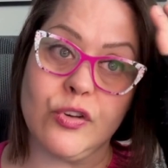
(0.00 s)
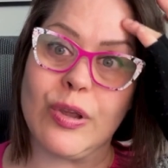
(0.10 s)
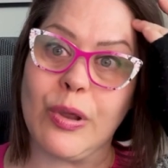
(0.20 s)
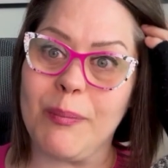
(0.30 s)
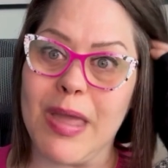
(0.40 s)
you
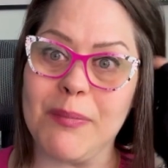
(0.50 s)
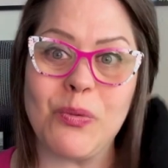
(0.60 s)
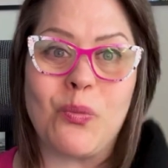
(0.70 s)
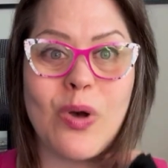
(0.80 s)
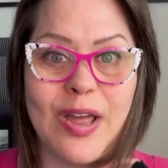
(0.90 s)
get maybe
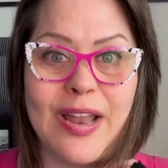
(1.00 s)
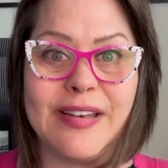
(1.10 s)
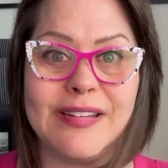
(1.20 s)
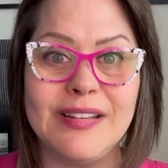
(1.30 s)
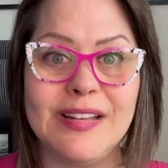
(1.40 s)

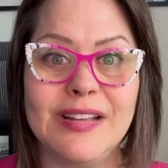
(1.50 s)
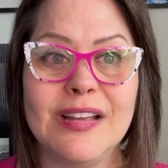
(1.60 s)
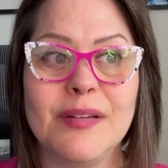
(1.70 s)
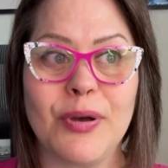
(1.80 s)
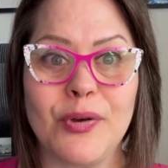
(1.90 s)
1
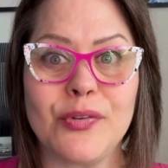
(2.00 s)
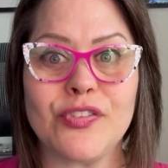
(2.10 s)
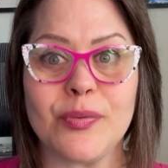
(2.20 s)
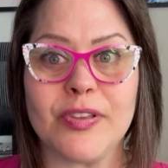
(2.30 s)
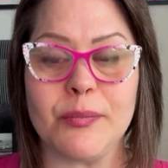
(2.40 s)
post
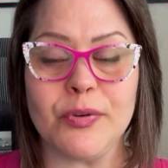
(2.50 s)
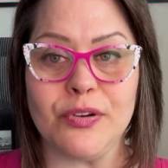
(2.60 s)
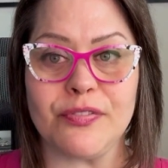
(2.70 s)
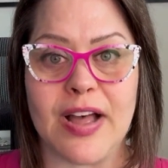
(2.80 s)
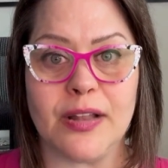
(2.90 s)
from someone
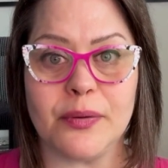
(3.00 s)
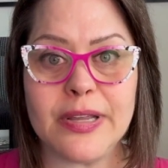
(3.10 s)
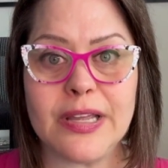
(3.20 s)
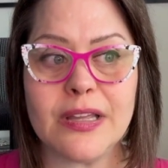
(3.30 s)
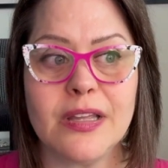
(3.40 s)
you're
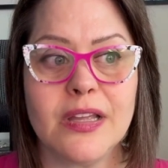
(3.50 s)
following.